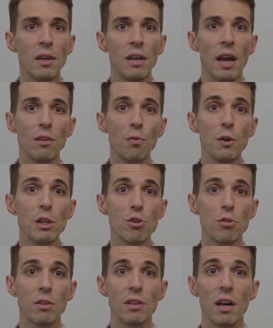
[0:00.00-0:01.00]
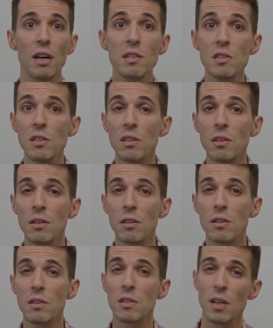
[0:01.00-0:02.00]
and friction does
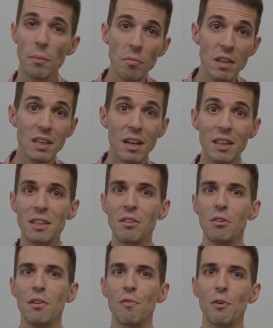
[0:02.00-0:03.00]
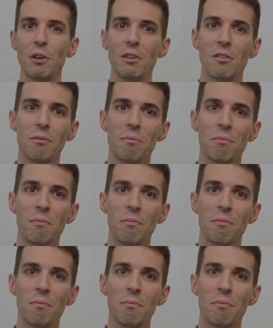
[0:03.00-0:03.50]
something a little different.